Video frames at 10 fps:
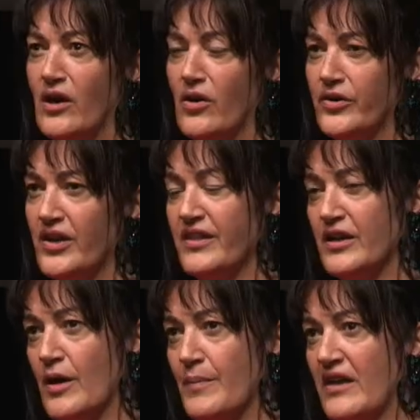on, I think
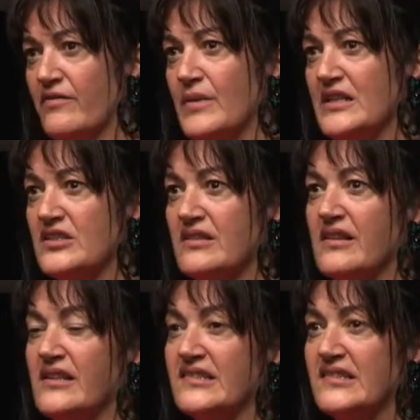I may have mentioned
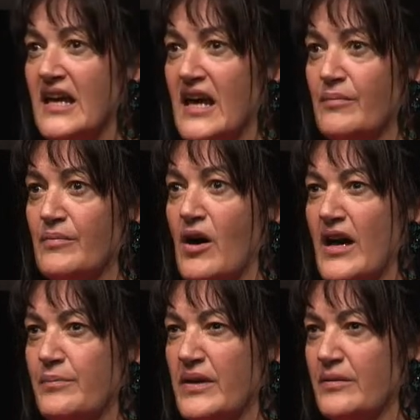this, I
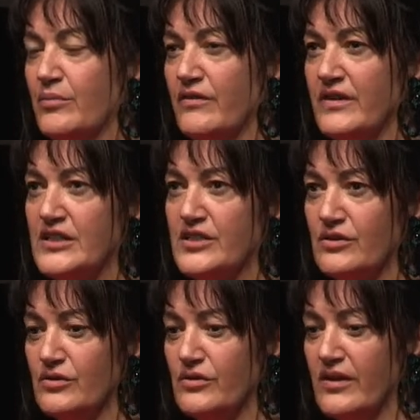had been privy
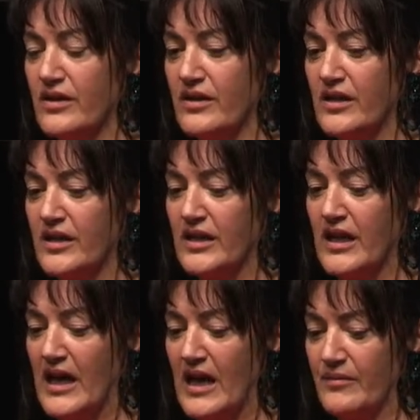to the
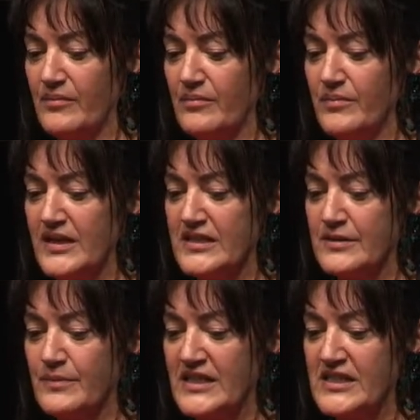Merita
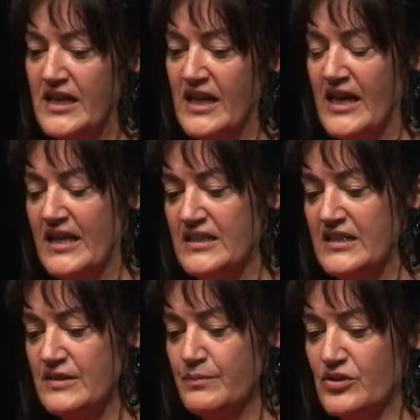Mita and
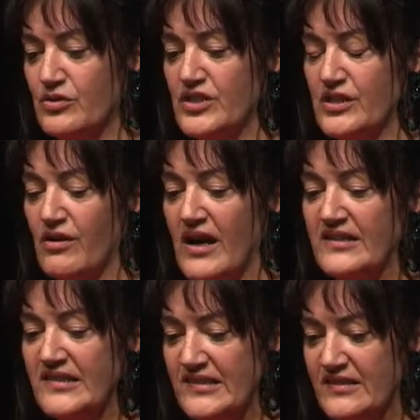Patricia
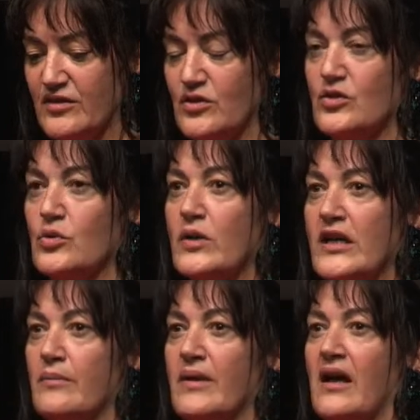Grace talking
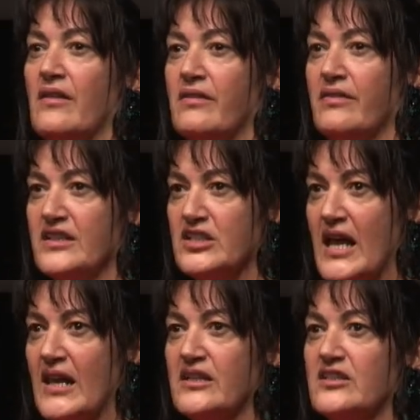about the
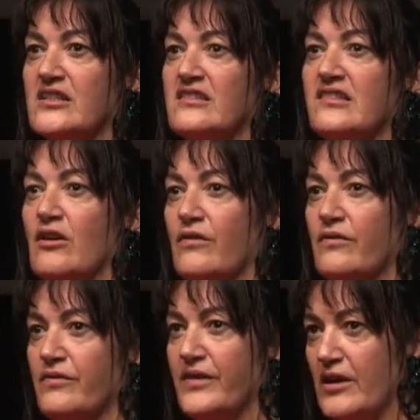challenges of
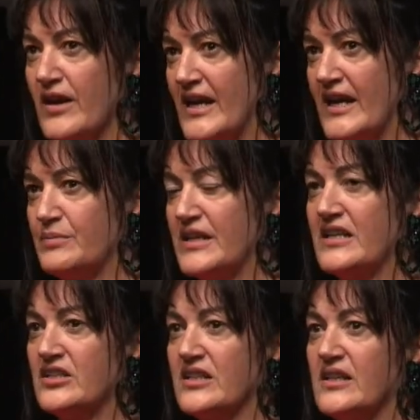their
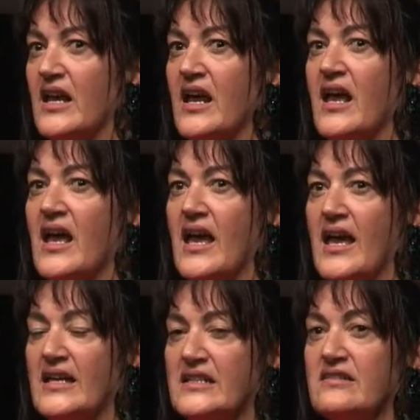adaptation
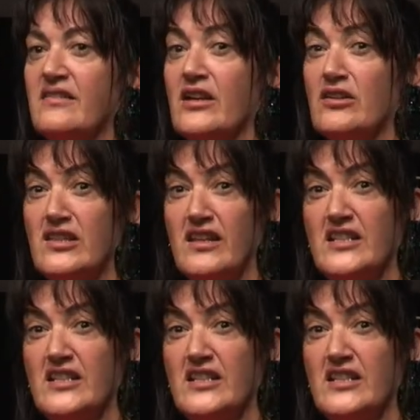and their